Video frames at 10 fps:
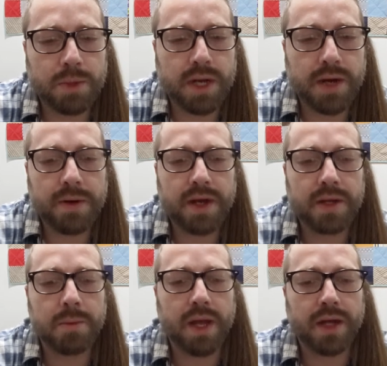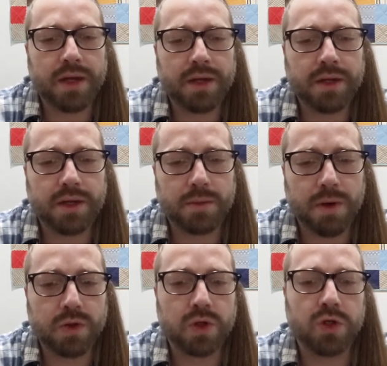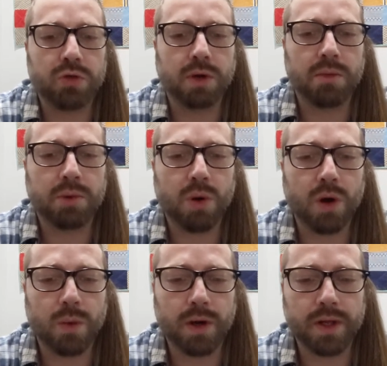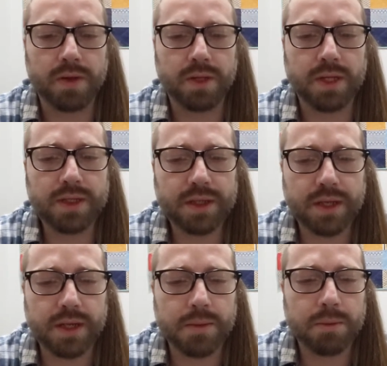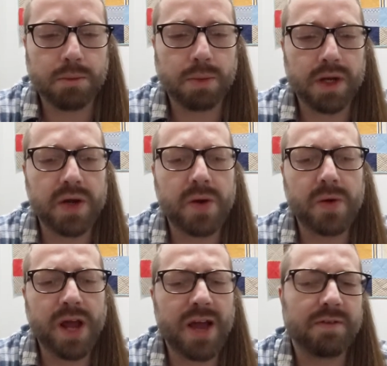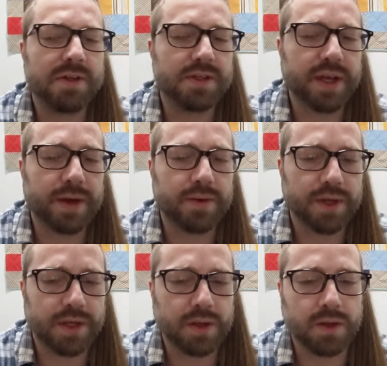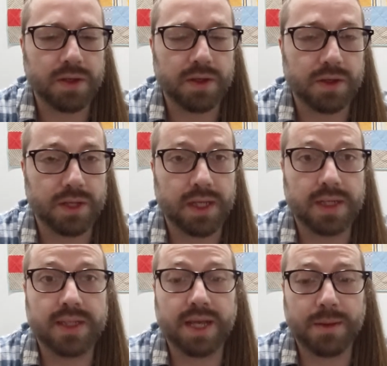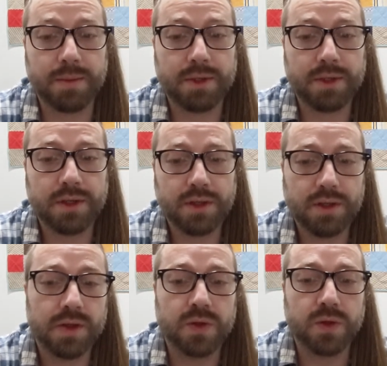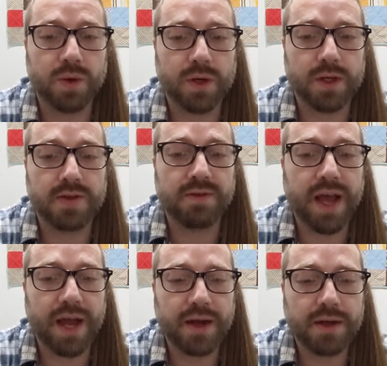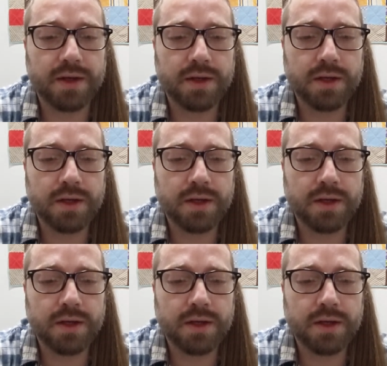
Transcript: But I recommend emotional rapport where you listen, but don't have to sound like you literally accept the story as fact.